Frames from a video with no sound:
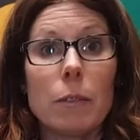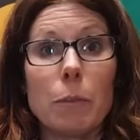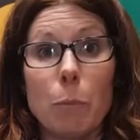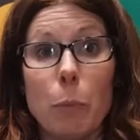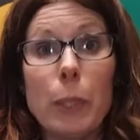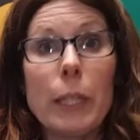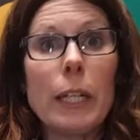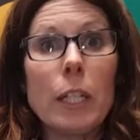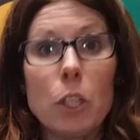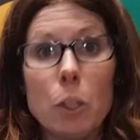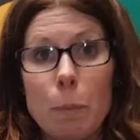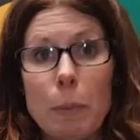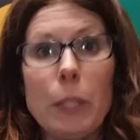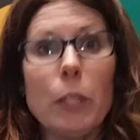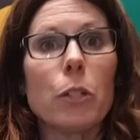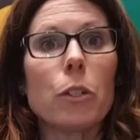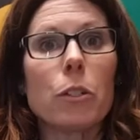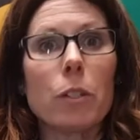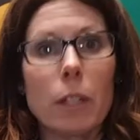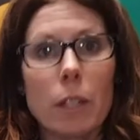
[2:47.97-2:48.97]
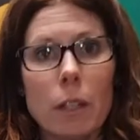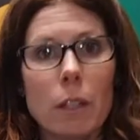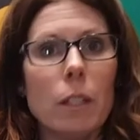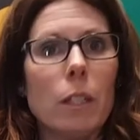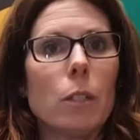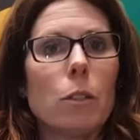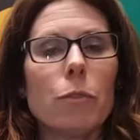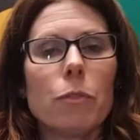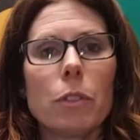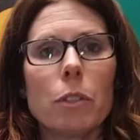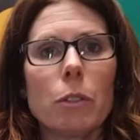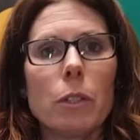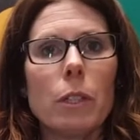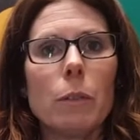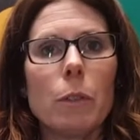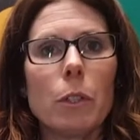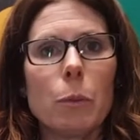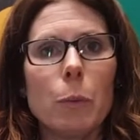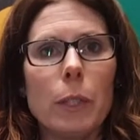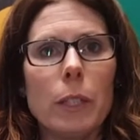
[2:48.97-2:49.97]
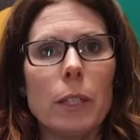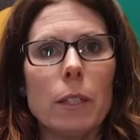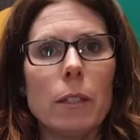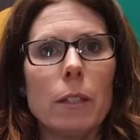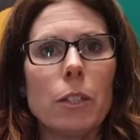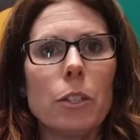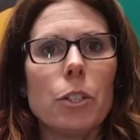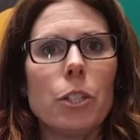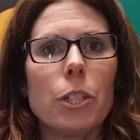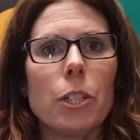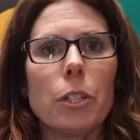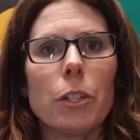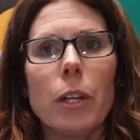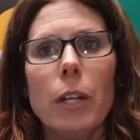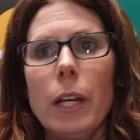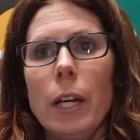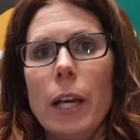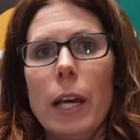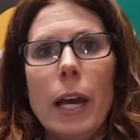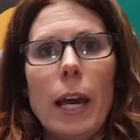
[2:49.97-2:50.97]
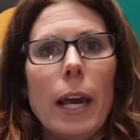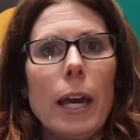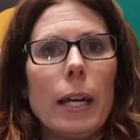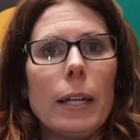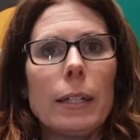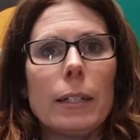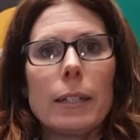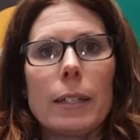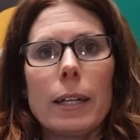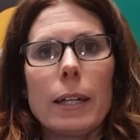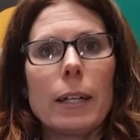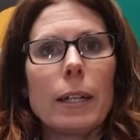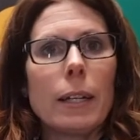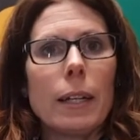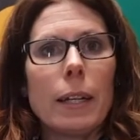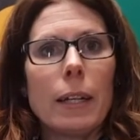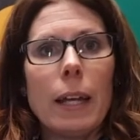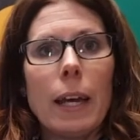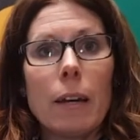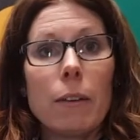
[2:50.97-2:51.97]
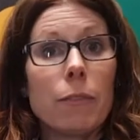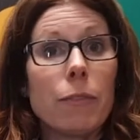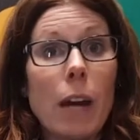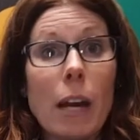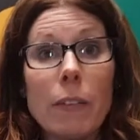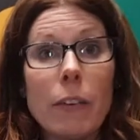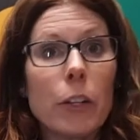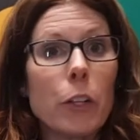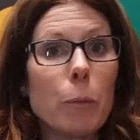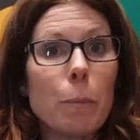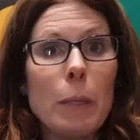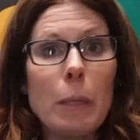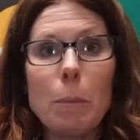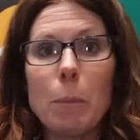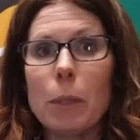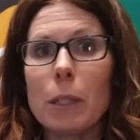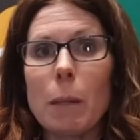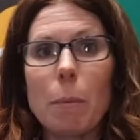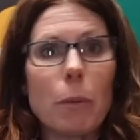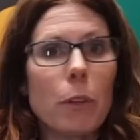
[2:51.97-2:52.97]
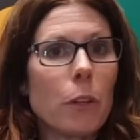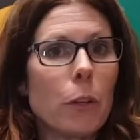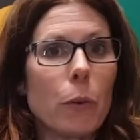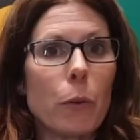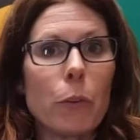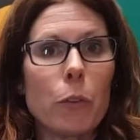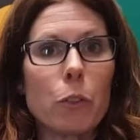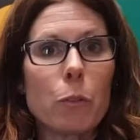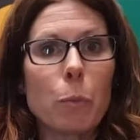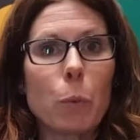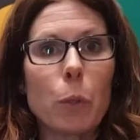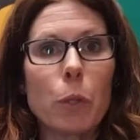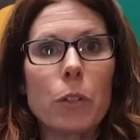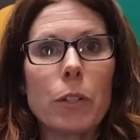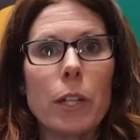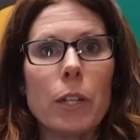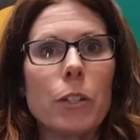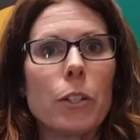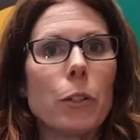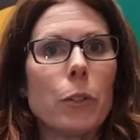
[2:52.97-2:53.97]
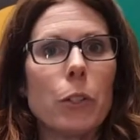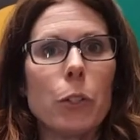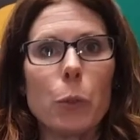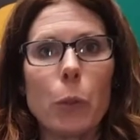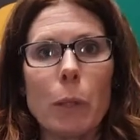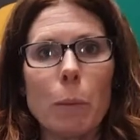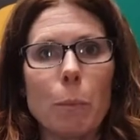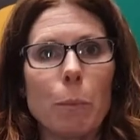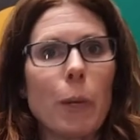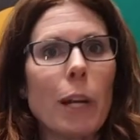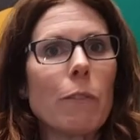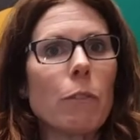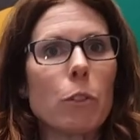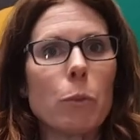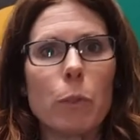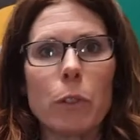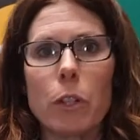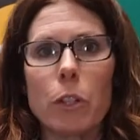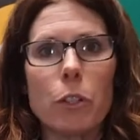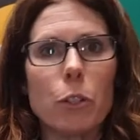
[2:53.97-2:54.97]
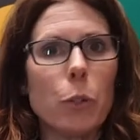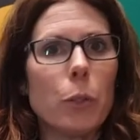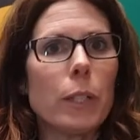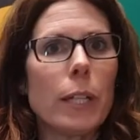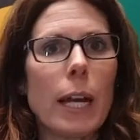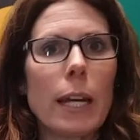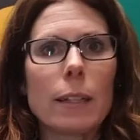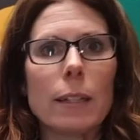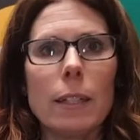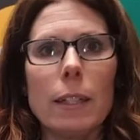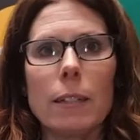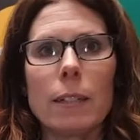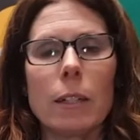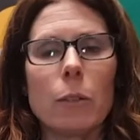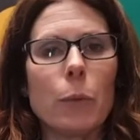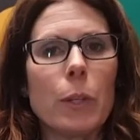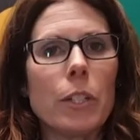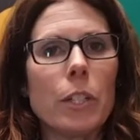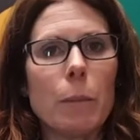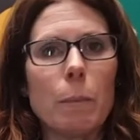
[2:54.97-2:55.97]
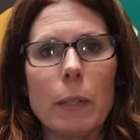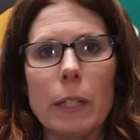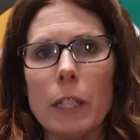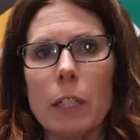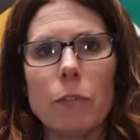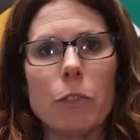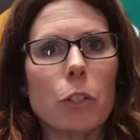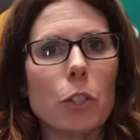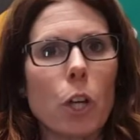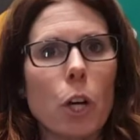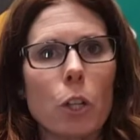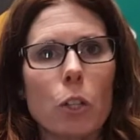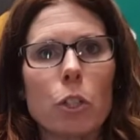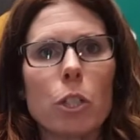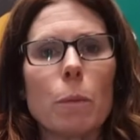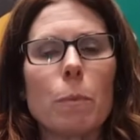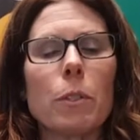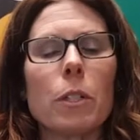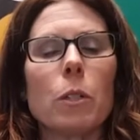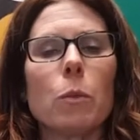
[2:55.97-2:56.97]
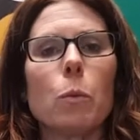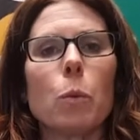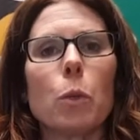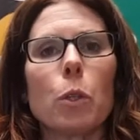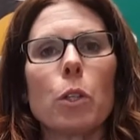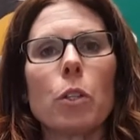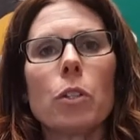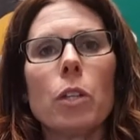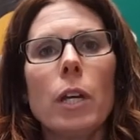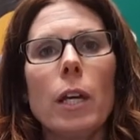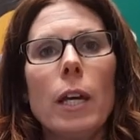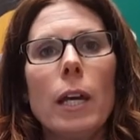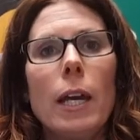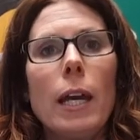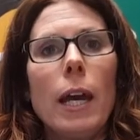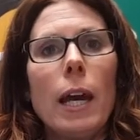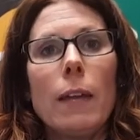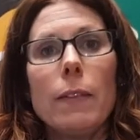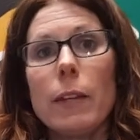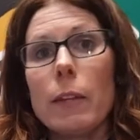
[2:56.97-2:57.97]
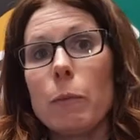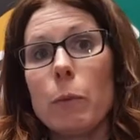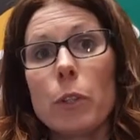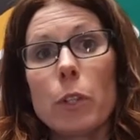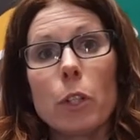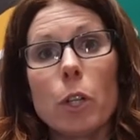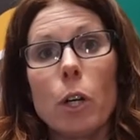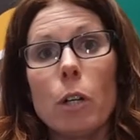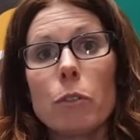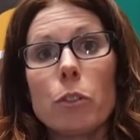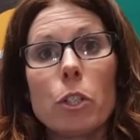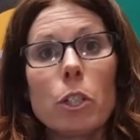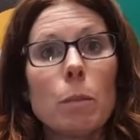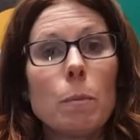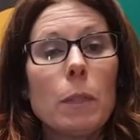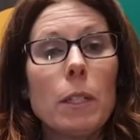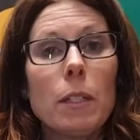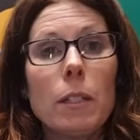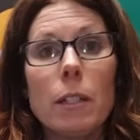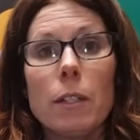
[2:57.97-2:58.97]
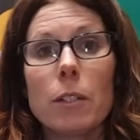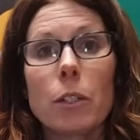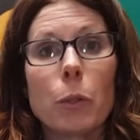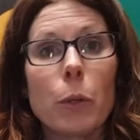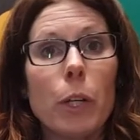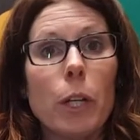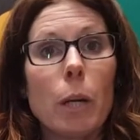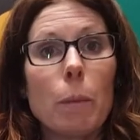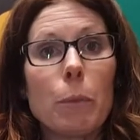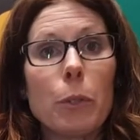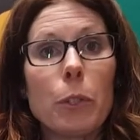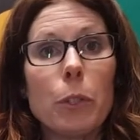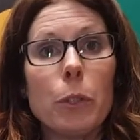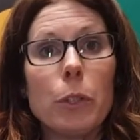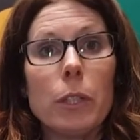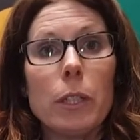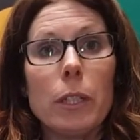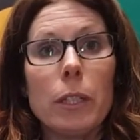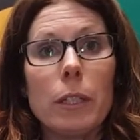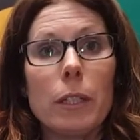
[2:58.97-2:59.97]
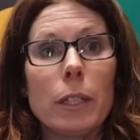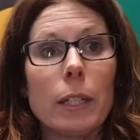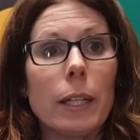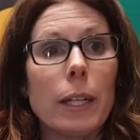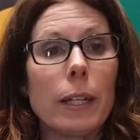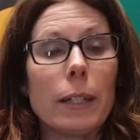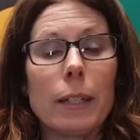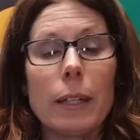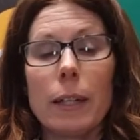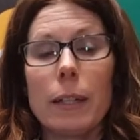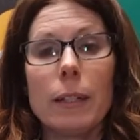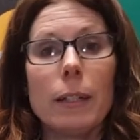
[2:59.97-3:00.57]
bring in speakers like Theo Fleury, which we did this year, and have 500 people up at the Northern Sports Center enjoying breakfast with our student athletes and raising monies for scholarships and awards. And then with the golf tournaments, it's a great opportunity to get